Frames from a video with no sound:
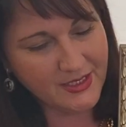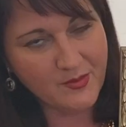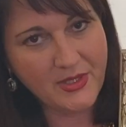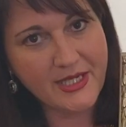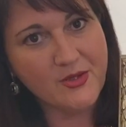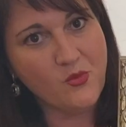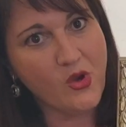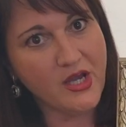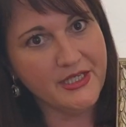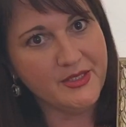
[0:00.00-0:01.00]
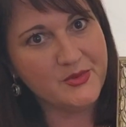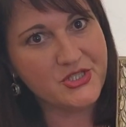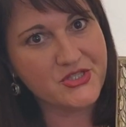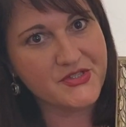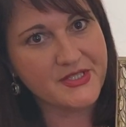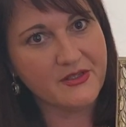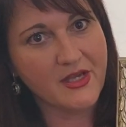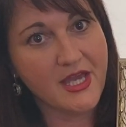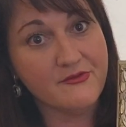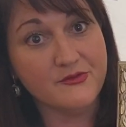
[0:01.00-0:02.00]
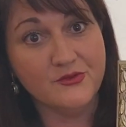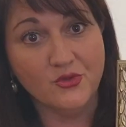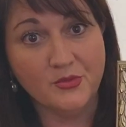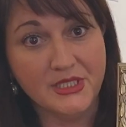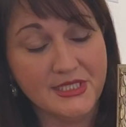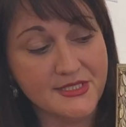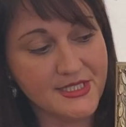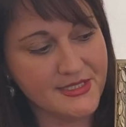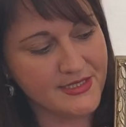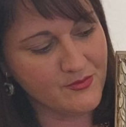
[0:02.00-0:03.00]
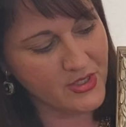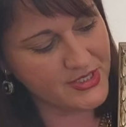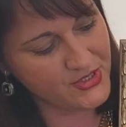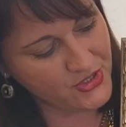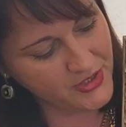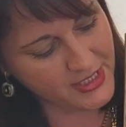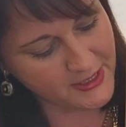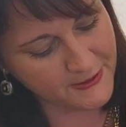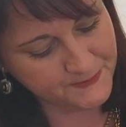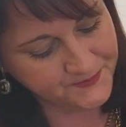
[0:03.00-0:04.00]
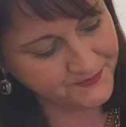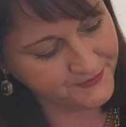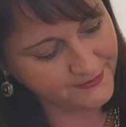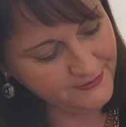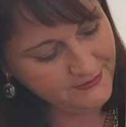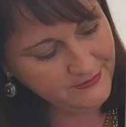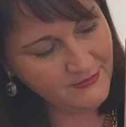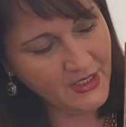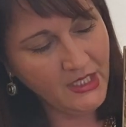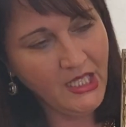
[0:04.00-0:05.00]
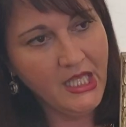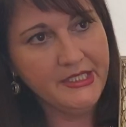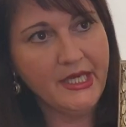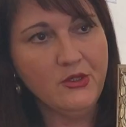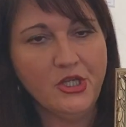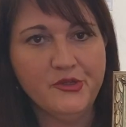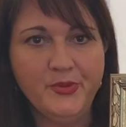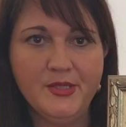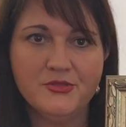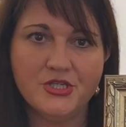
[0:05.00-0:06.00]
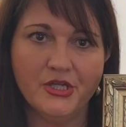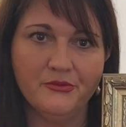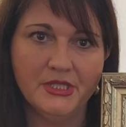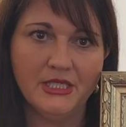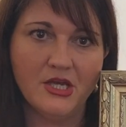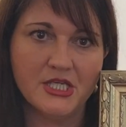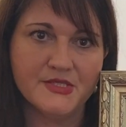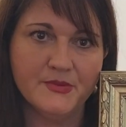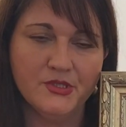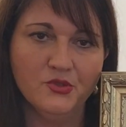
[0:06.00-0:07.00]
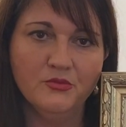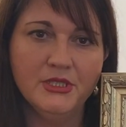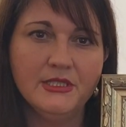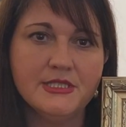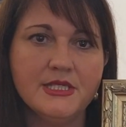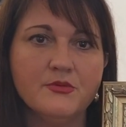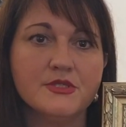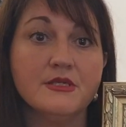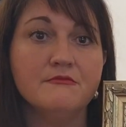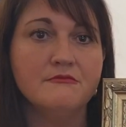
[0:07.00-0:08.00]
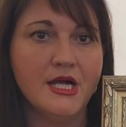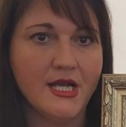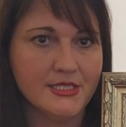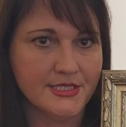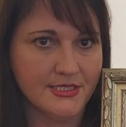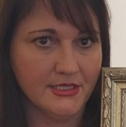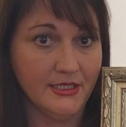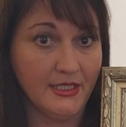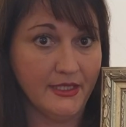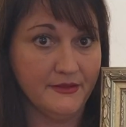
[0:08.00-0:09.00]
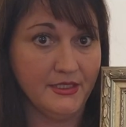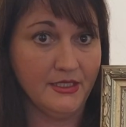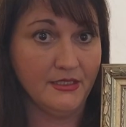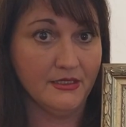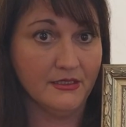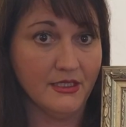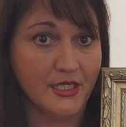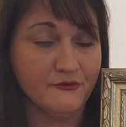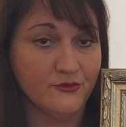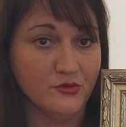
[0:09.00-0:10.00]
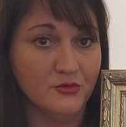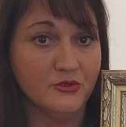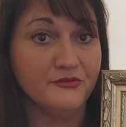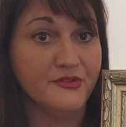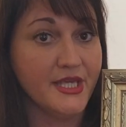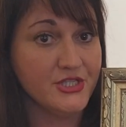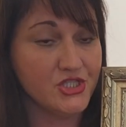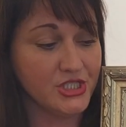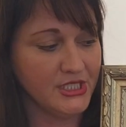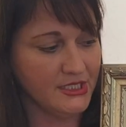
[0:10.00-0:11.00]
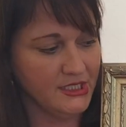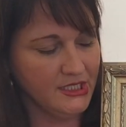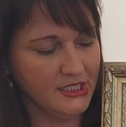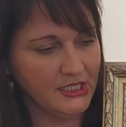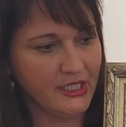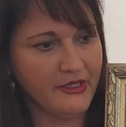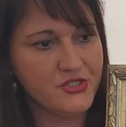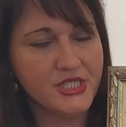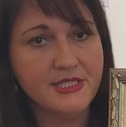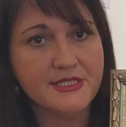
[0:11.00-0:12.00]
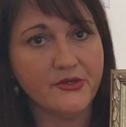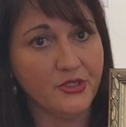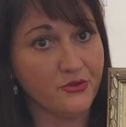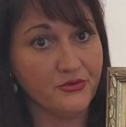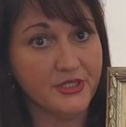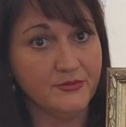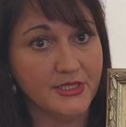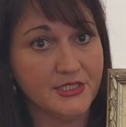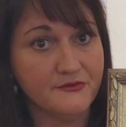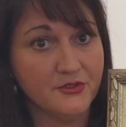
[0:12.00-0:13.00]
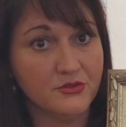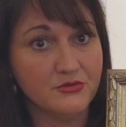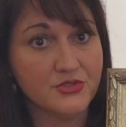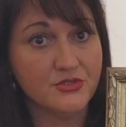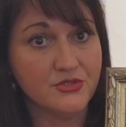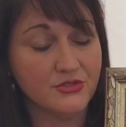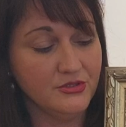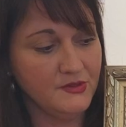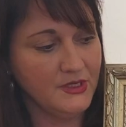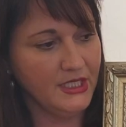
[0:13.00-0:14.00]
black and white images that I have of Norman Lindsay's in my studio. Now, a lot of people don't realise, but Norman Lindsay was a master at the art form of etching. Now, etchings are incredibly difficult to do,